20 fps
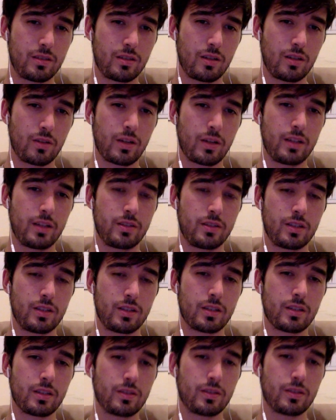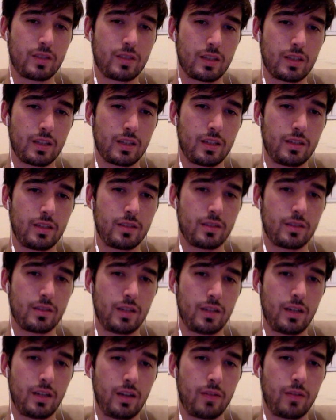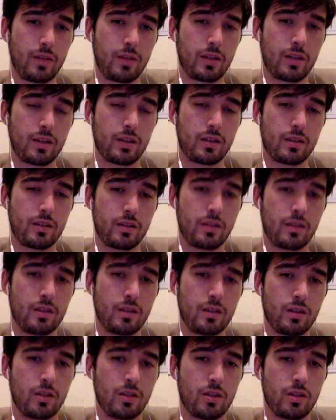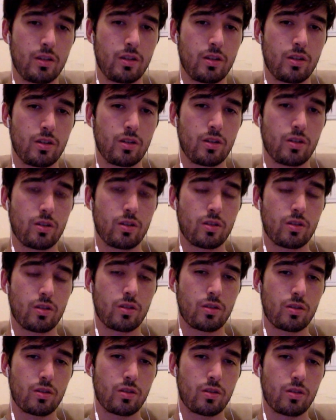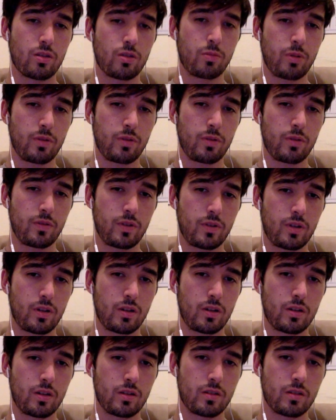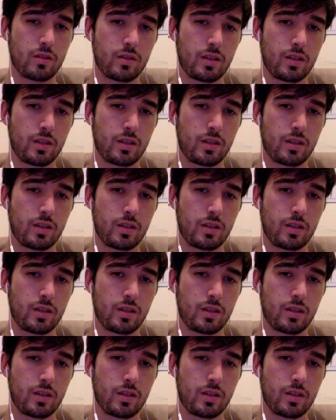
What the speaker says: Okay, so this gives us the keys, and now we can loop over the